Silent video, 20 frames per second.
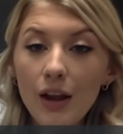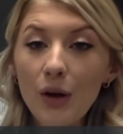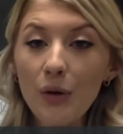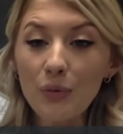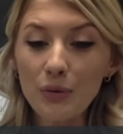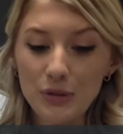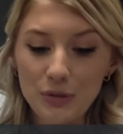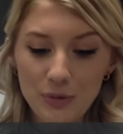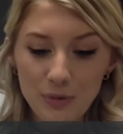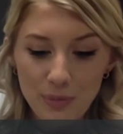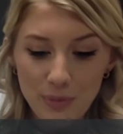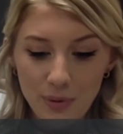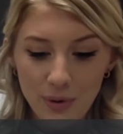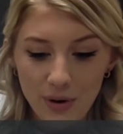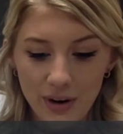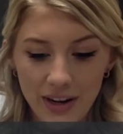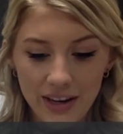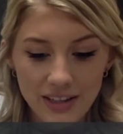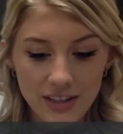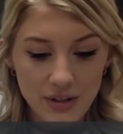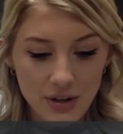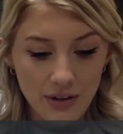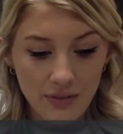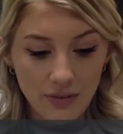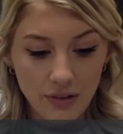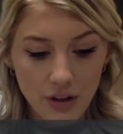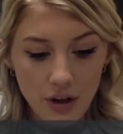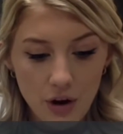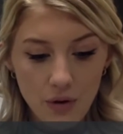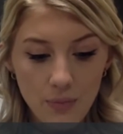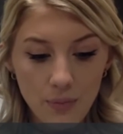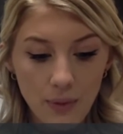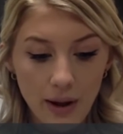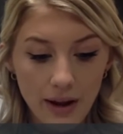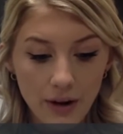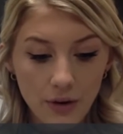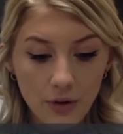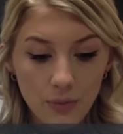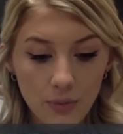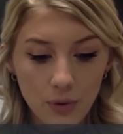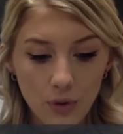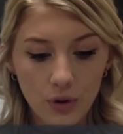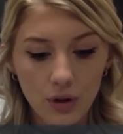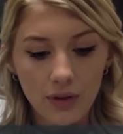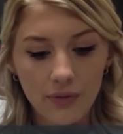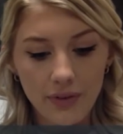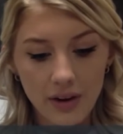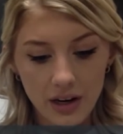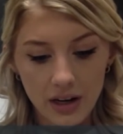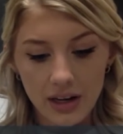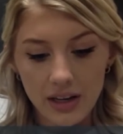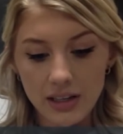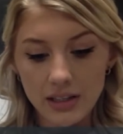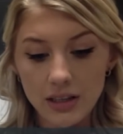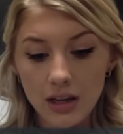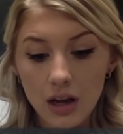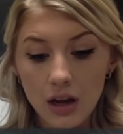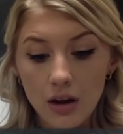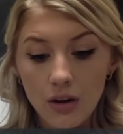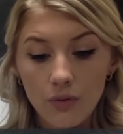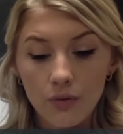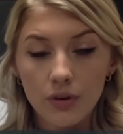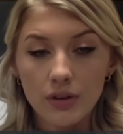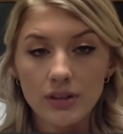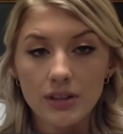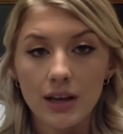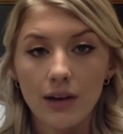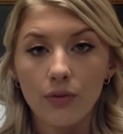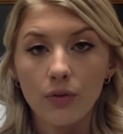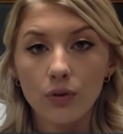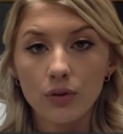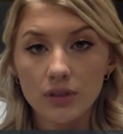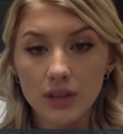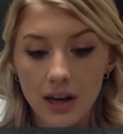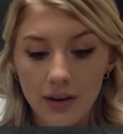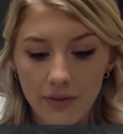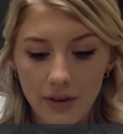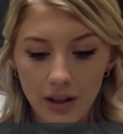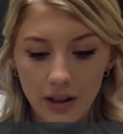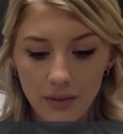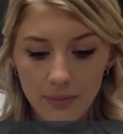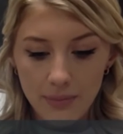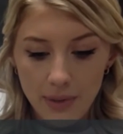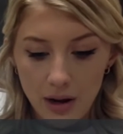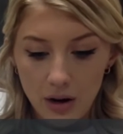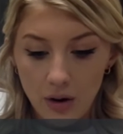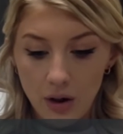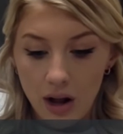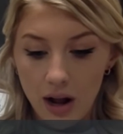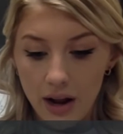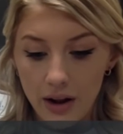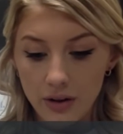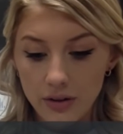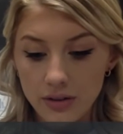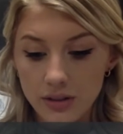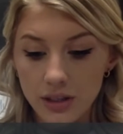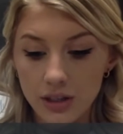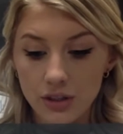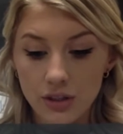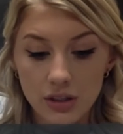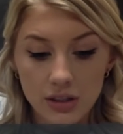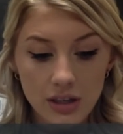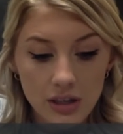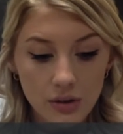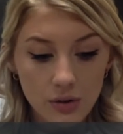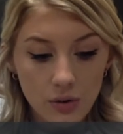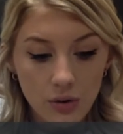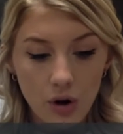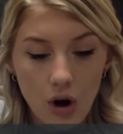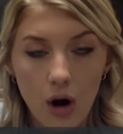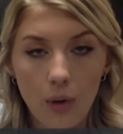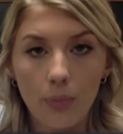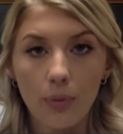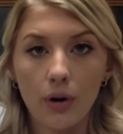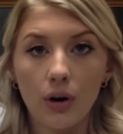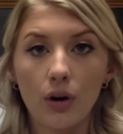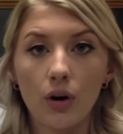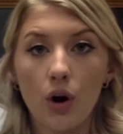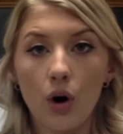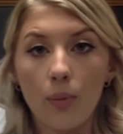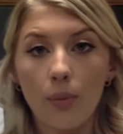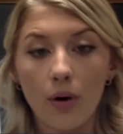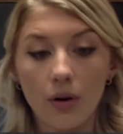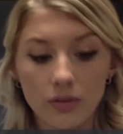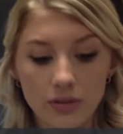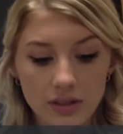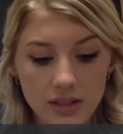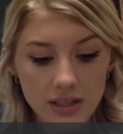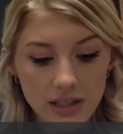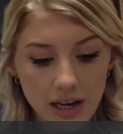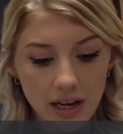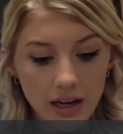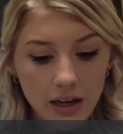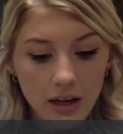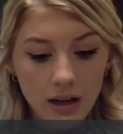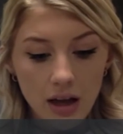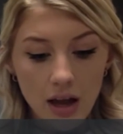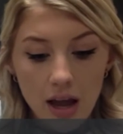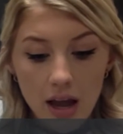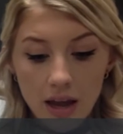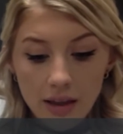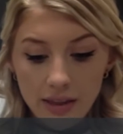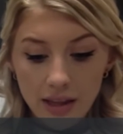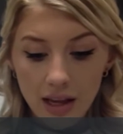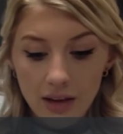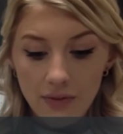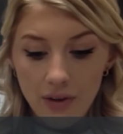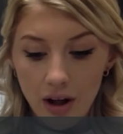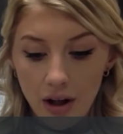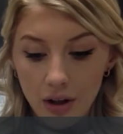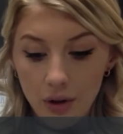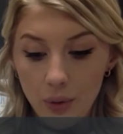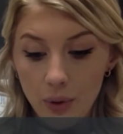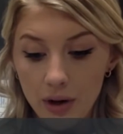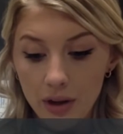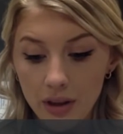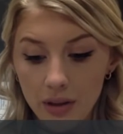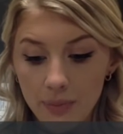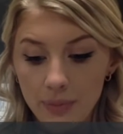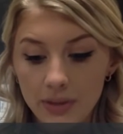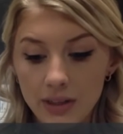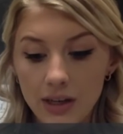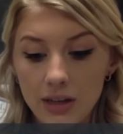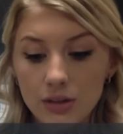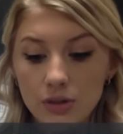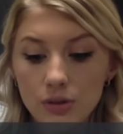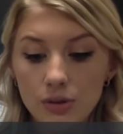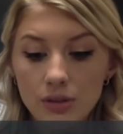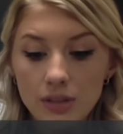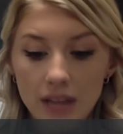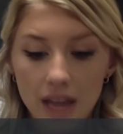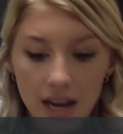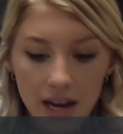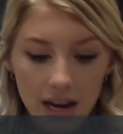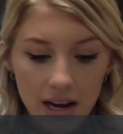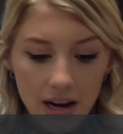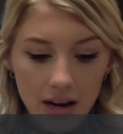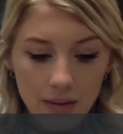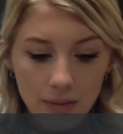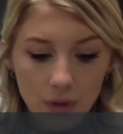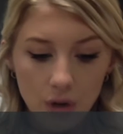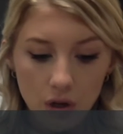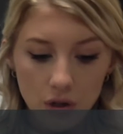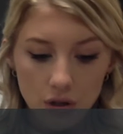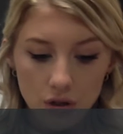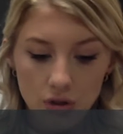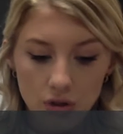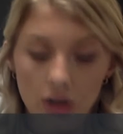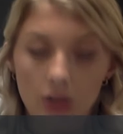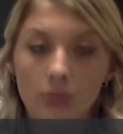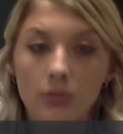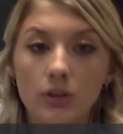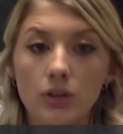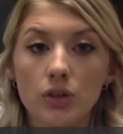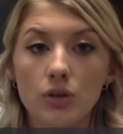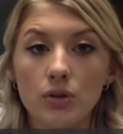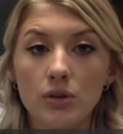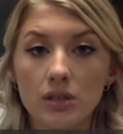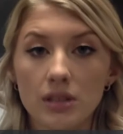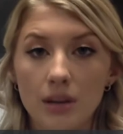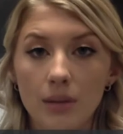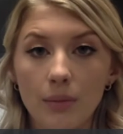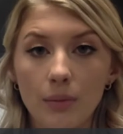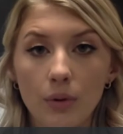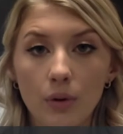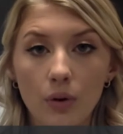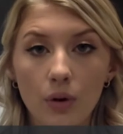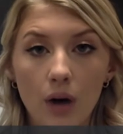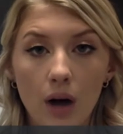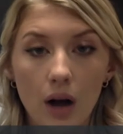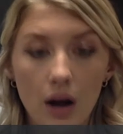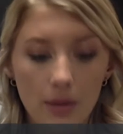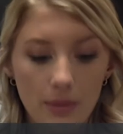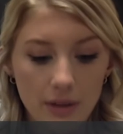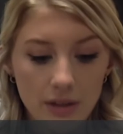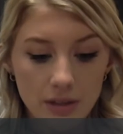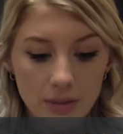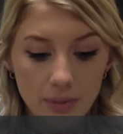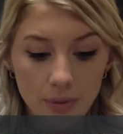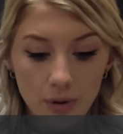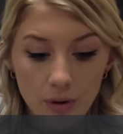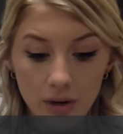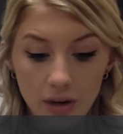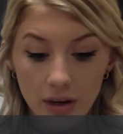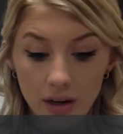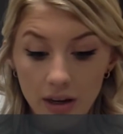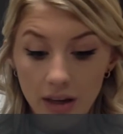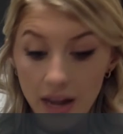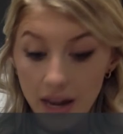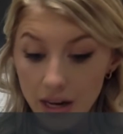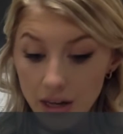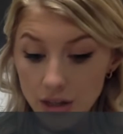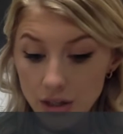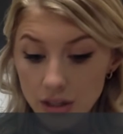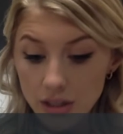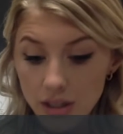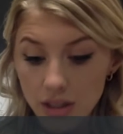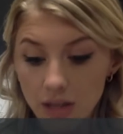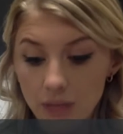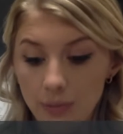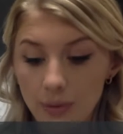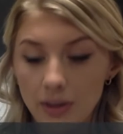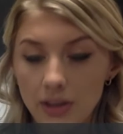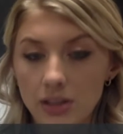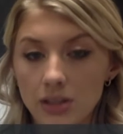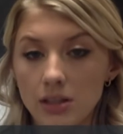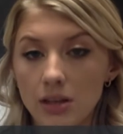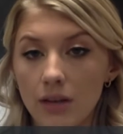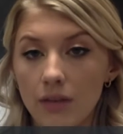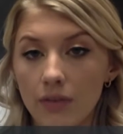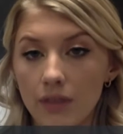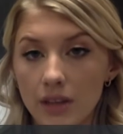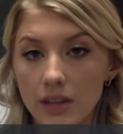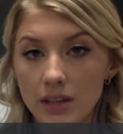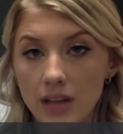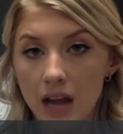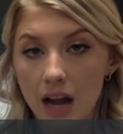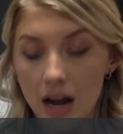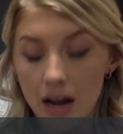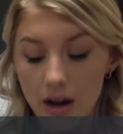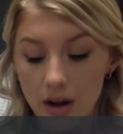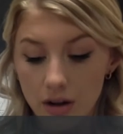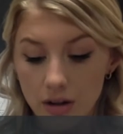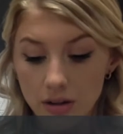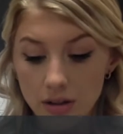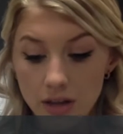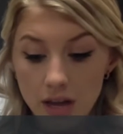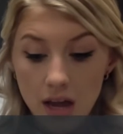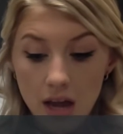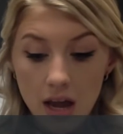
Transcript: was reported to have low micromolar affinities for several divalent metal ions, such as nickel, copper, cobalt, and zinc. They evaluated the potential TET8M construct to assemble into protein cages in the presence of these ions.